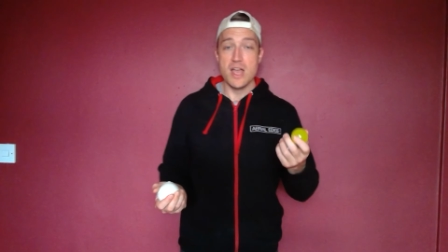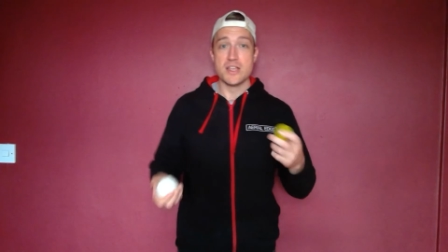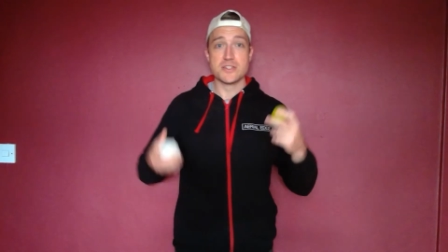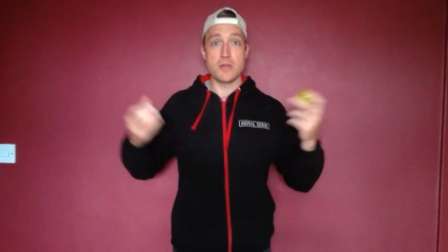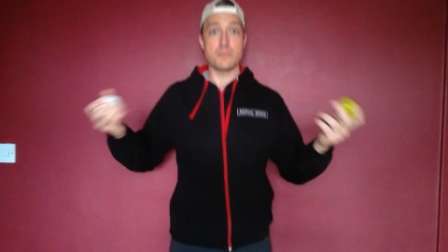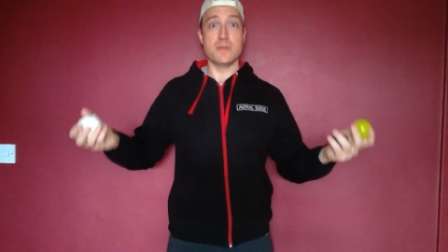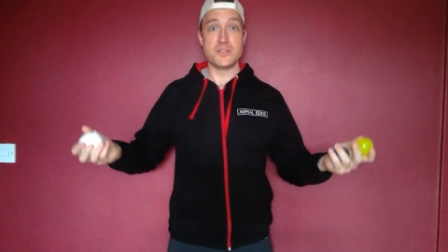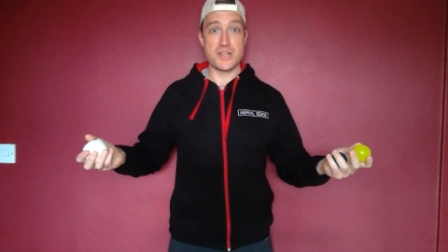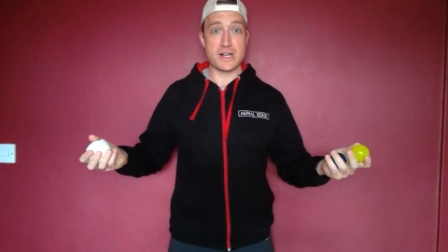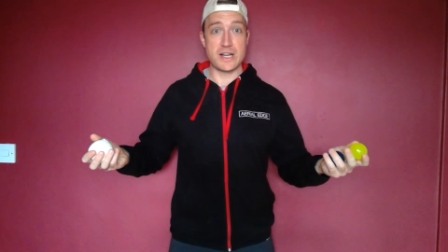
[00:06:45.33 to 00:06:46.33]
So
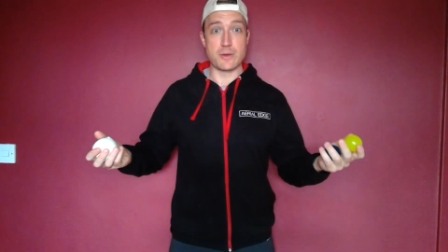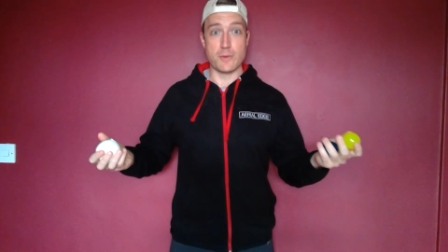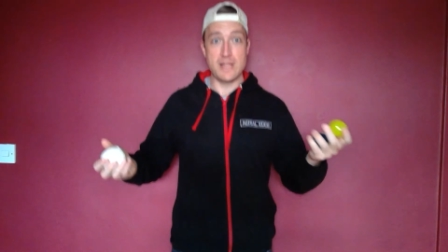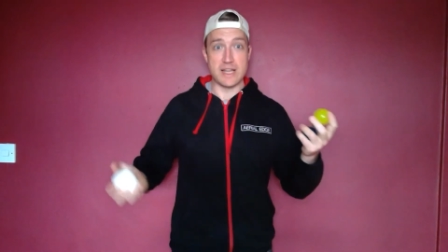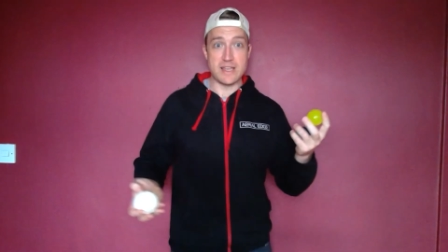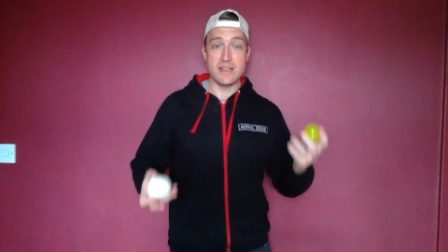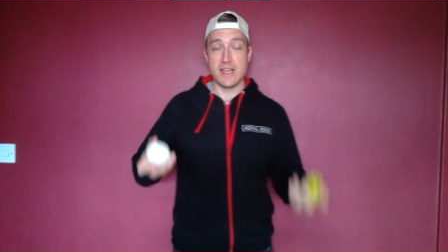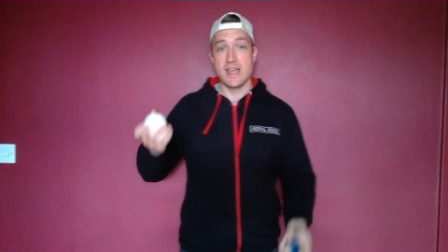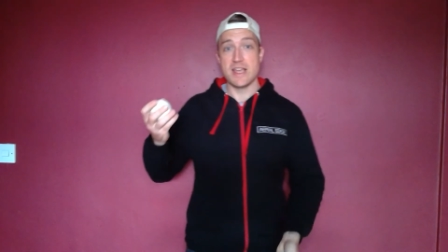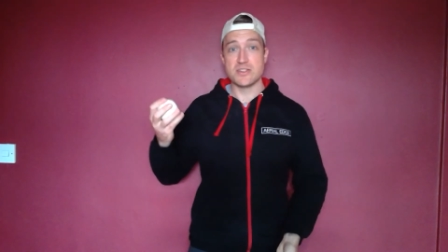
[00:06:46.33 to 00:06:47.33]
juggling really
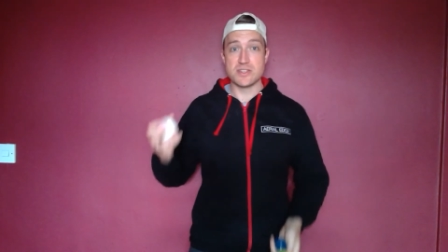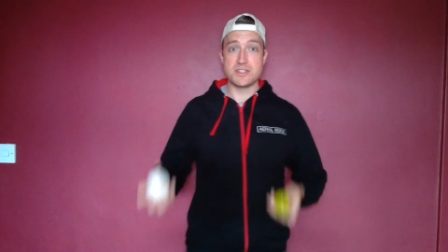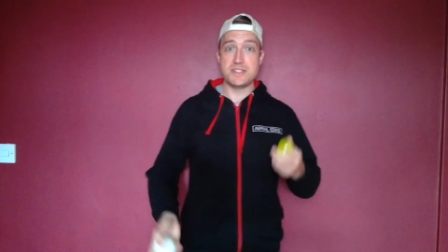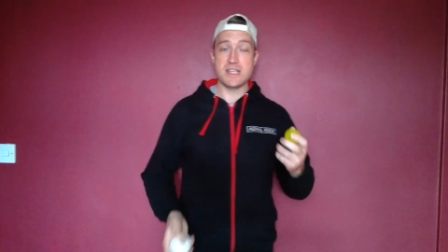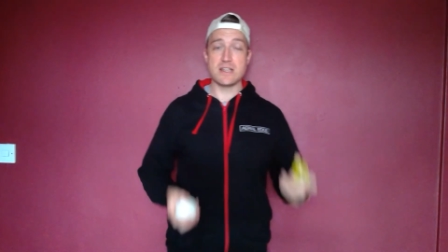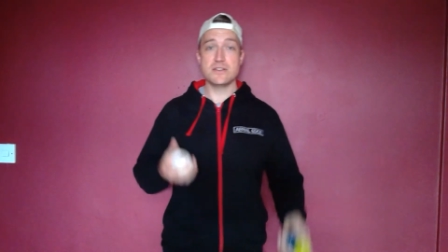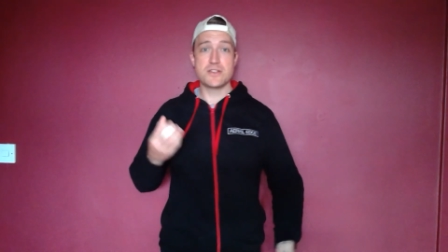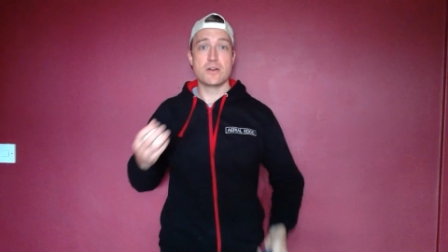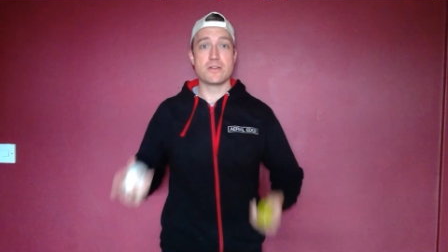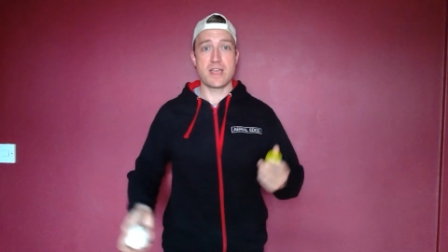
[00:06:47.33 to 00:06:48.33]
is just ding
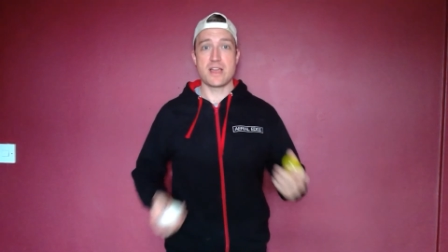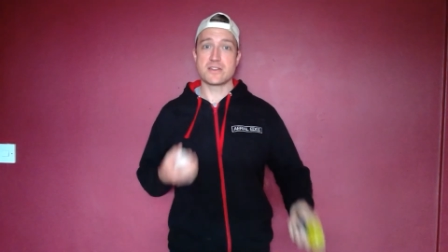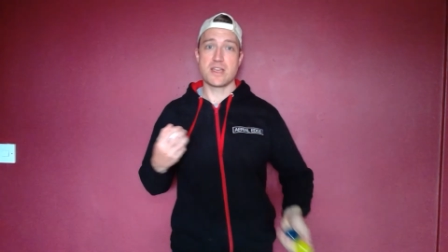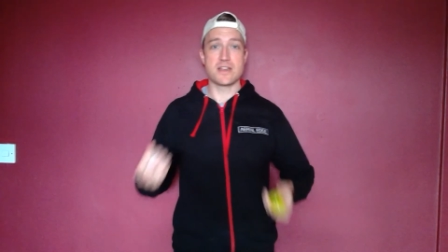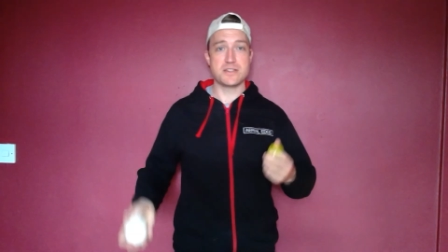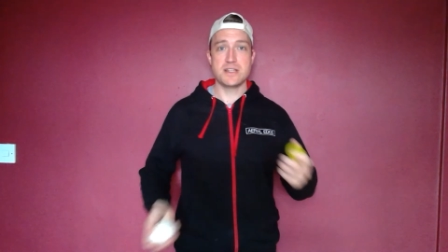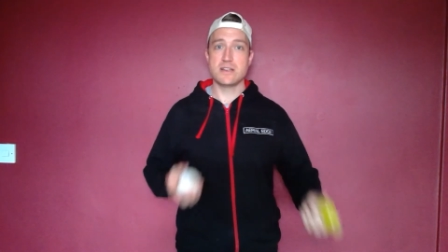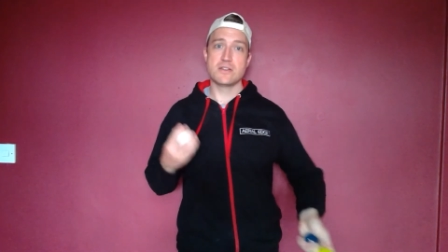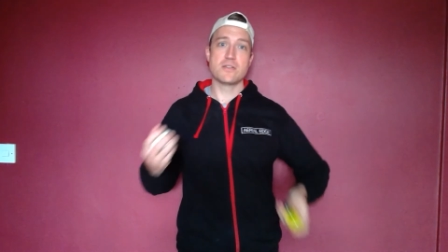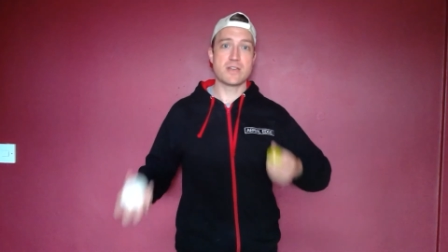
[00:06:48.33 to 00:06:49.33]
dong catch catch, ding
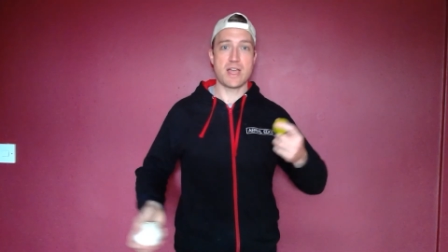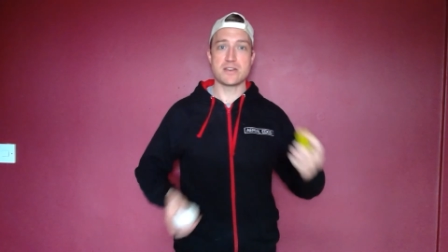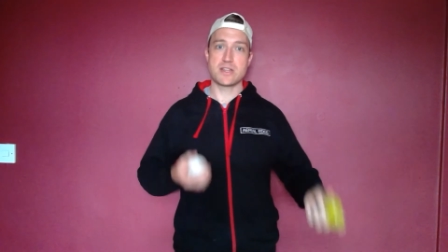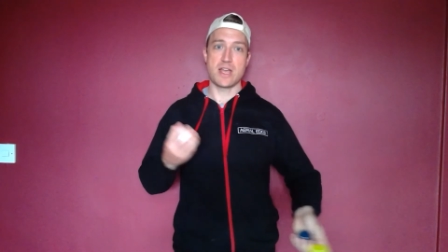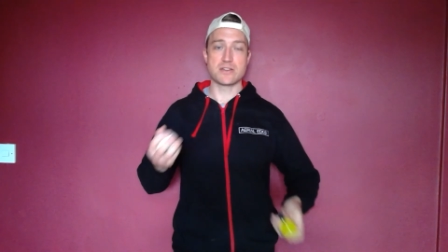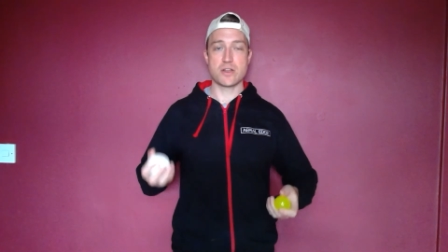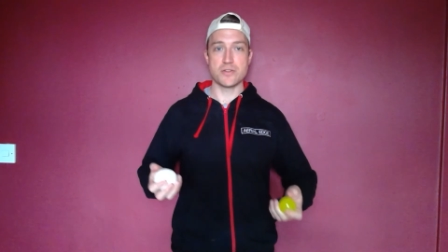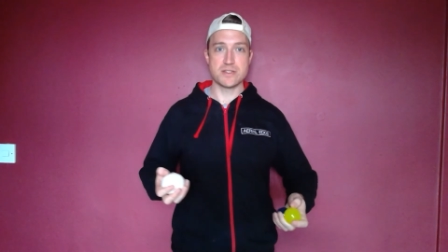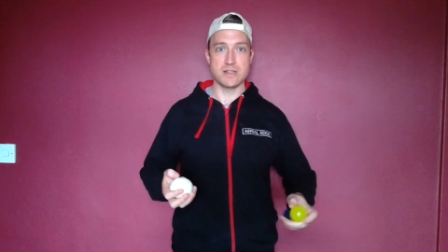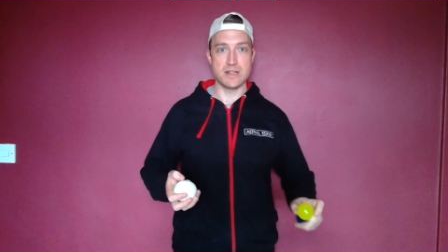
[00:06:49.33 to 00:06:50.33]
dong catch catch
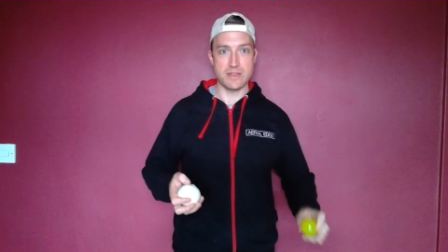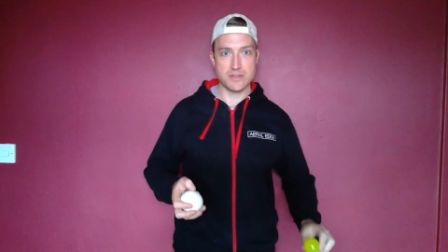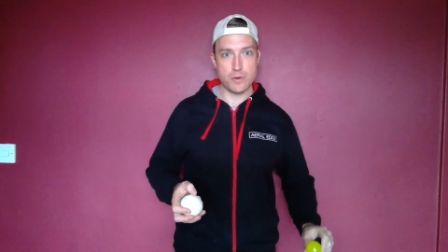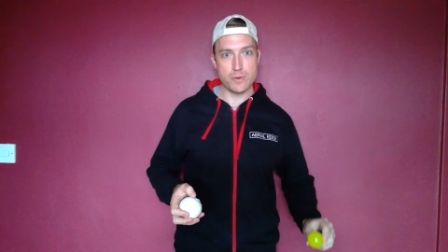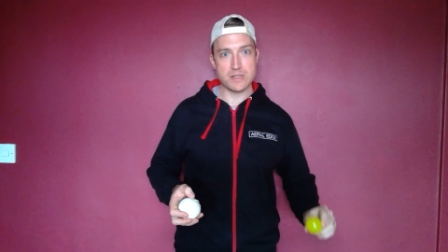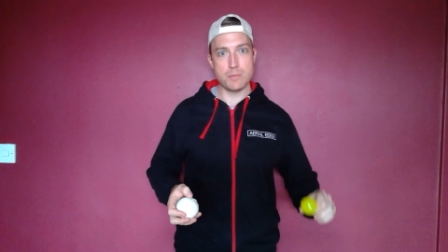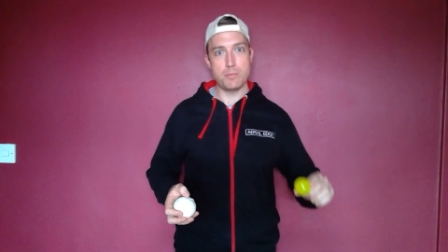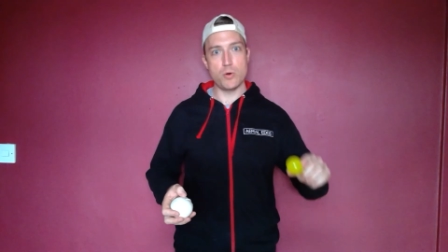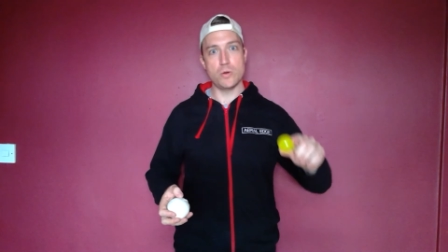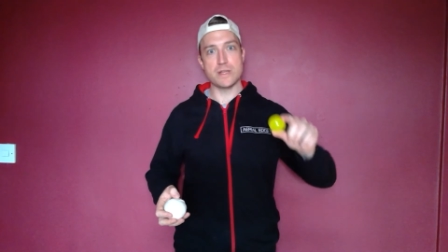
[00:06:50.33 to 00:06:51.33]
constantly. There's always a
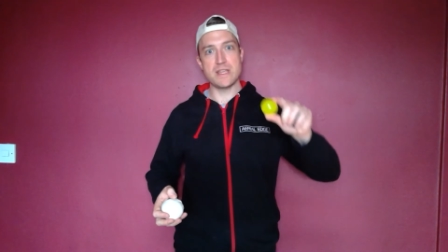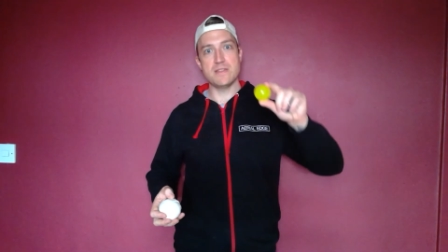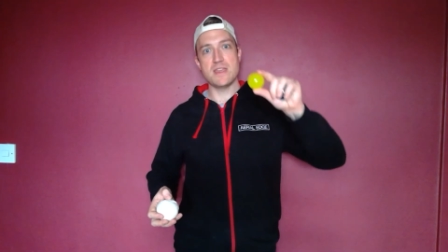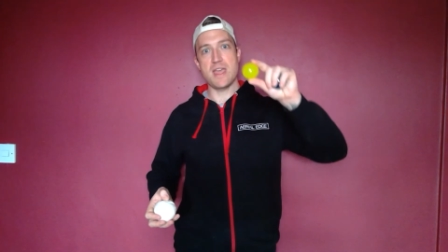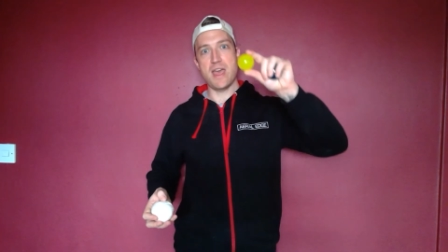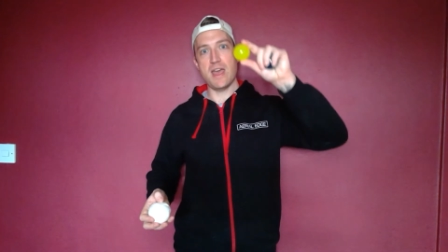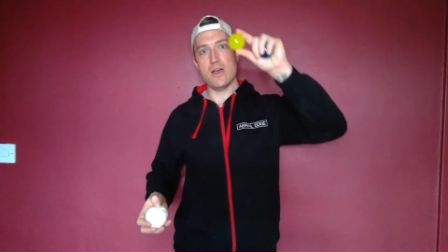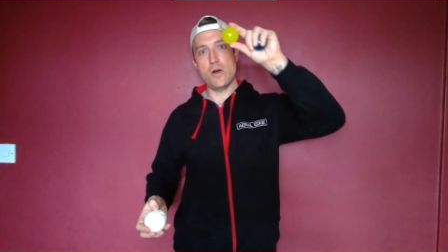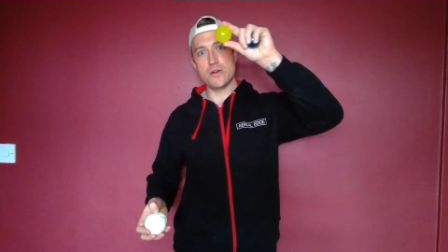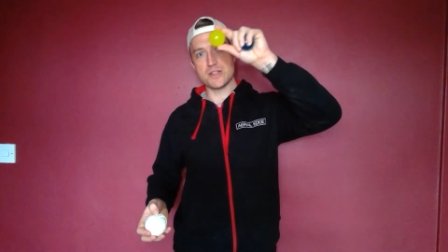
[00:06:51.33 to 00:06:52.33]
ball in the
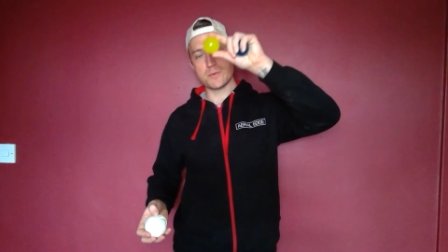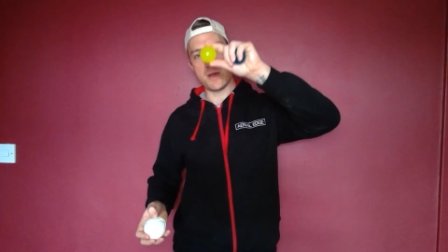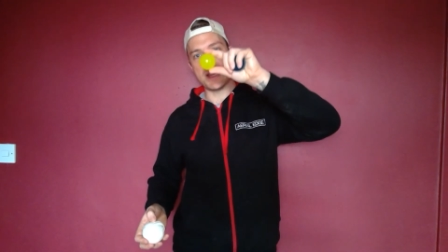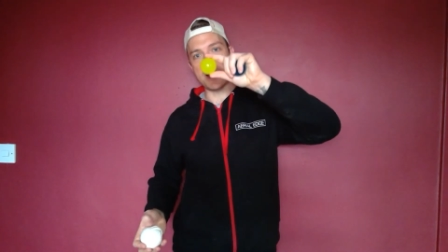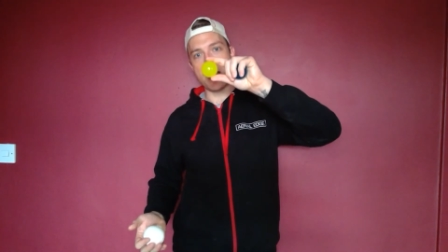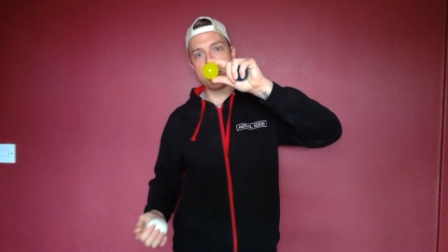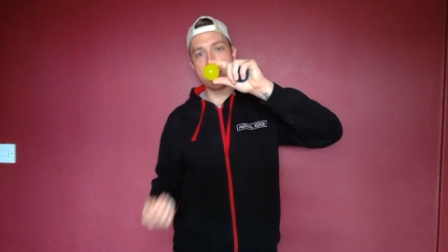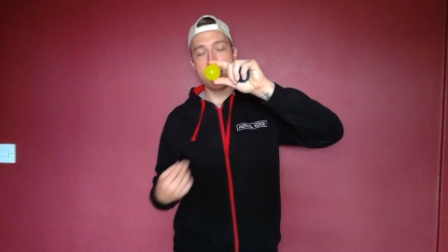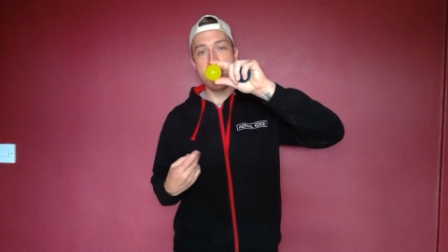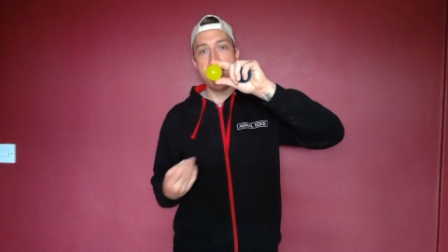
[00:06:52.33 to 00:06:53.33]
air on its way down.